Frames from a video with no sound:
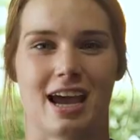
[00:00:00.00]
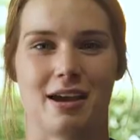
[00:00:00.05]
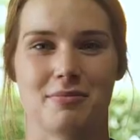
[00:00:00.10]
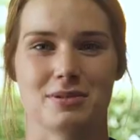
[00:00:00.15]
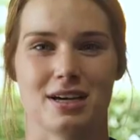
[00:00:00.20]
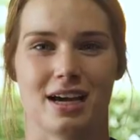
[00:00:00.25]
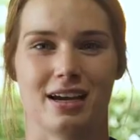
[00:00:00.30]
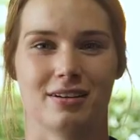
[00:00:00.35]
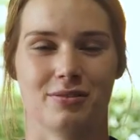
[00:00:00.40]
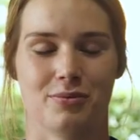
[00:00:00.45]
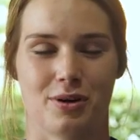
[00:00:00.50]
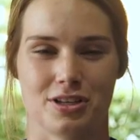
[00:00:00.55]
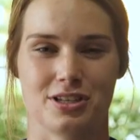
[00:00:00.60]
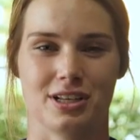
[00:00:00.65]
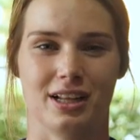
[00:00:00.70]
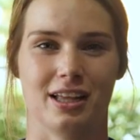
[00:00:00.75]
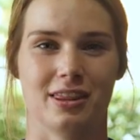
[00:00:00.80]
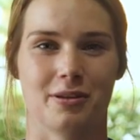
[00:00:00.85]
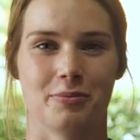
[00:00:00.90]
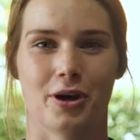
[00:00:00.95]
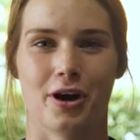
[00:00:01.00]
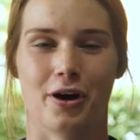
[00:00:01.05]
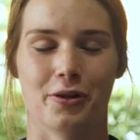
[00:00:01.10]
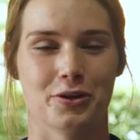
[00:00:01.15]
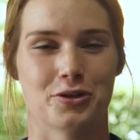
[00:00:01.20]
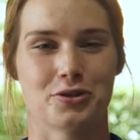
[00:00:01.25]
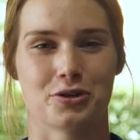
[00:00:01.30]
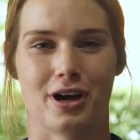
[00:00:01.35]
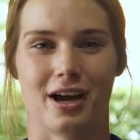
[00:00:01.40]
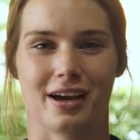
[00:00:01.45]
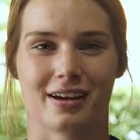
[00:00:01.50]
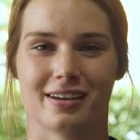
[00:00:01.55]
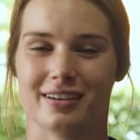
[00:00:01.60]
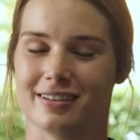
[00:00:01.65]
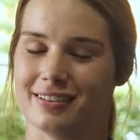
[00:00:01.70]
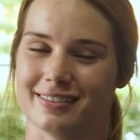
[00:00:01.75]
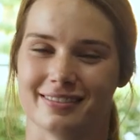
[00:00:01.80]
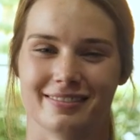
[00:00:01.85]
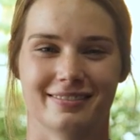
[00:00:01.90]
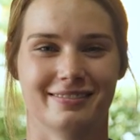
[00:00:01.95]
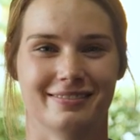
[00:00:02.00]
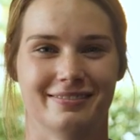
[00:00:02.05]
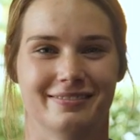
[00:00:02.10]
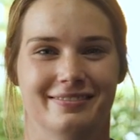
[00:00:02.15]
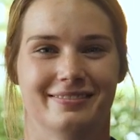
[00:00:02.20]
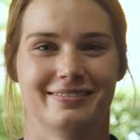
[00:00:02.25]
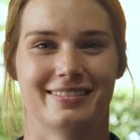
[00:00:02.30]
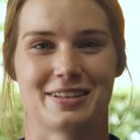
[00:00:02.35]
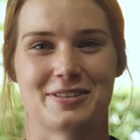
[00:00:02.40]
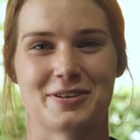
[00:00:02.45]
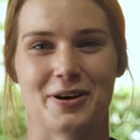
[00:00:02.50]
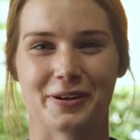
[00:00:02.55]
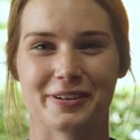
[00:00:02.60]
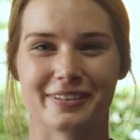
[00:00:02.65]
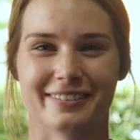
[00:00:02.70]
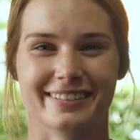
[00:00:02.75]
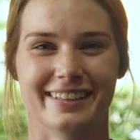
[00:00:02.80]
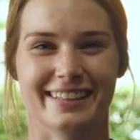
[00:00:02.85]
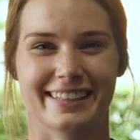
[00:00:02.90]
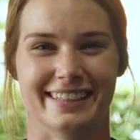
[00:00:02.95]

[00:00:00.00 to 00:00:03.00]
game day. Once you let them go on the track, it's on.